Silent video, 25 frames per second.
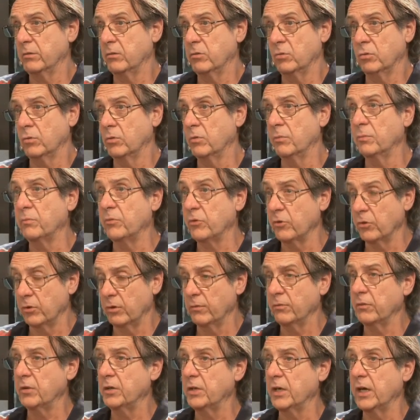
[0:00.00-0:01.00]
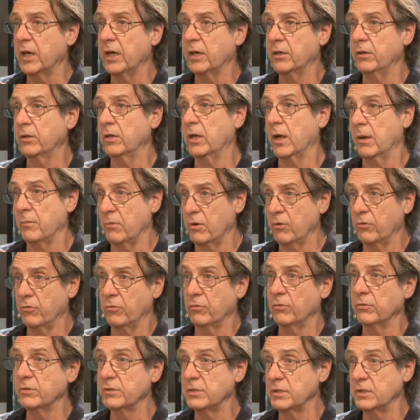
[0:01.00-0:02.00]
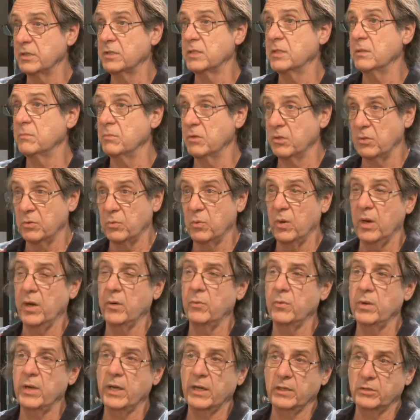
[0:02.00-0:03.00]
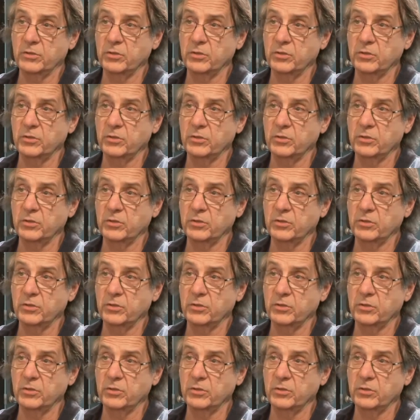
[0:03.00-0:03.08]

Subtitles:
or observed the data coming through the system in the way we had